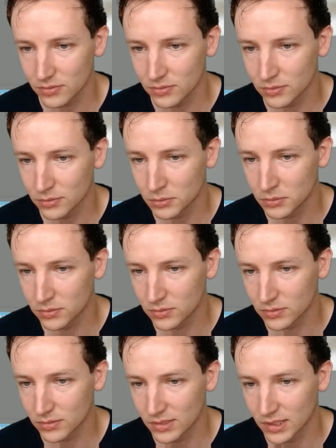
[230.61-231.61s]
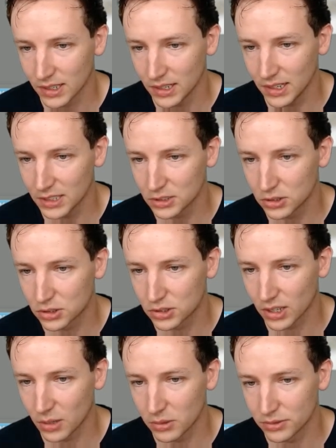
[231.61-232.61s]
mm, and let's just
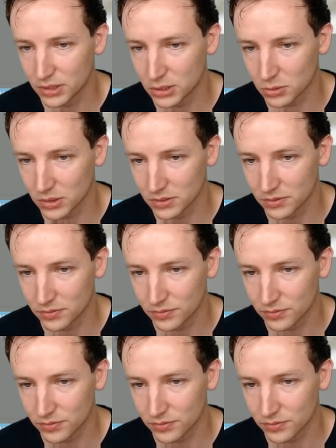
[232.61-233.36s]
start with this one